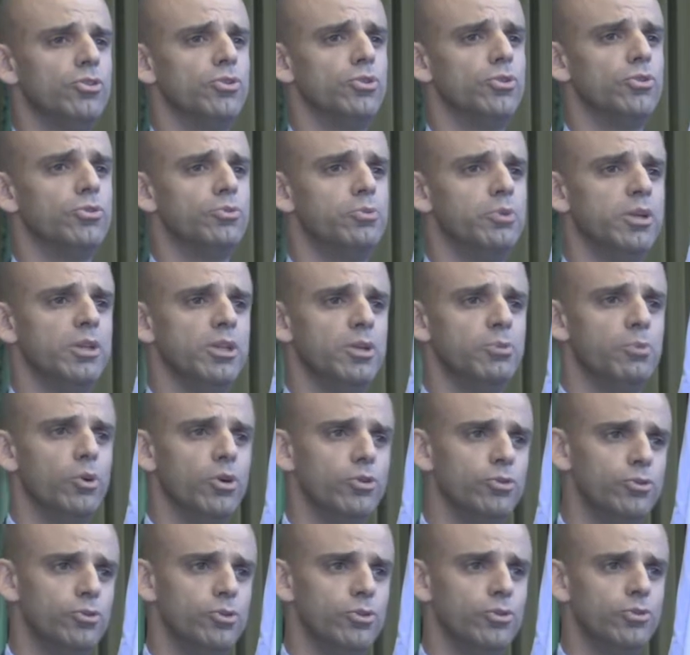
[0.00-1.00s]
You don't really
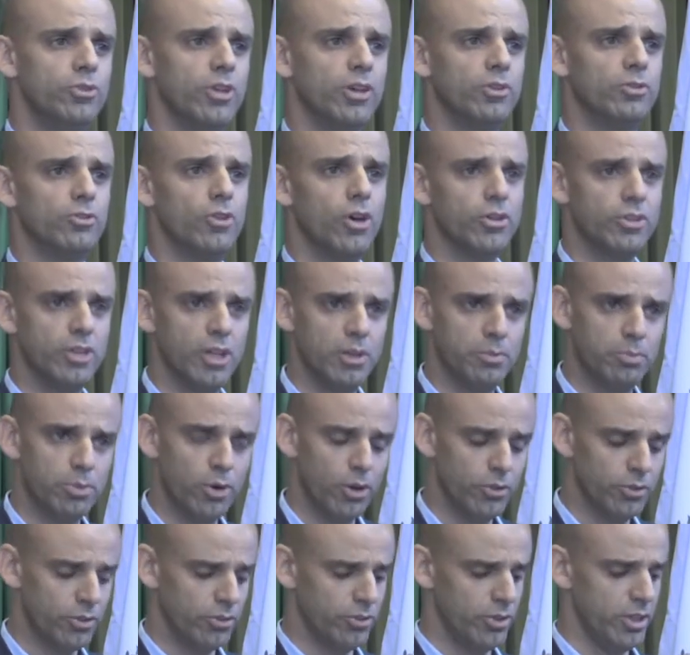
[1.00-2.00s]
want to use exotic
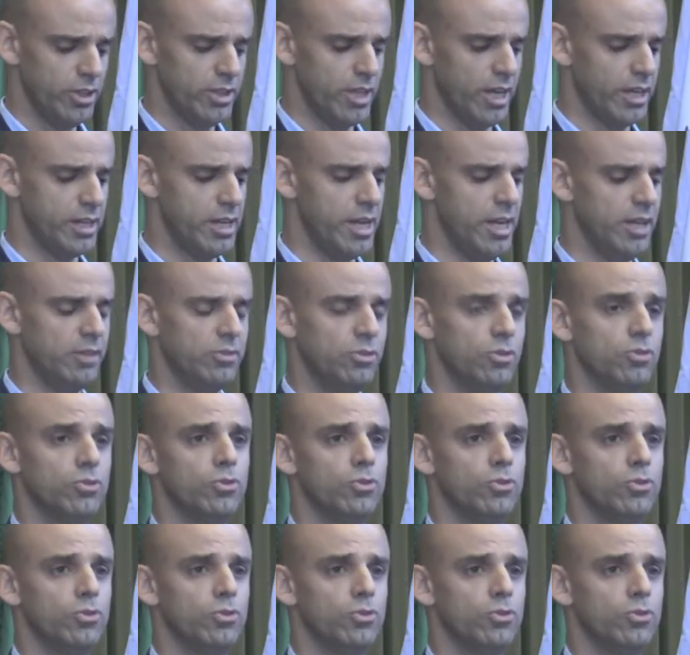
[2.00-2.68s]
processing techniques.